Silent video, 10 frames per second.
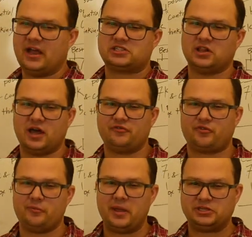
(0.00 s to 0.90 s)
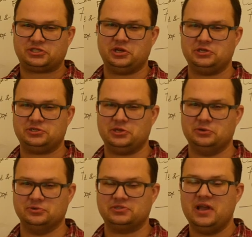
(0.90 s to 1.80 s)
echelon formation is
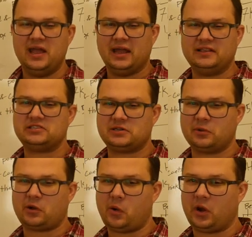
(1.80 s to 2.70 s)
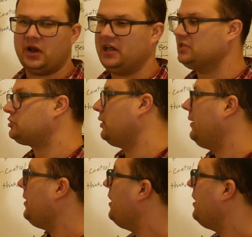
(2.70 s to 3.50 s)
used, at least in recorded history.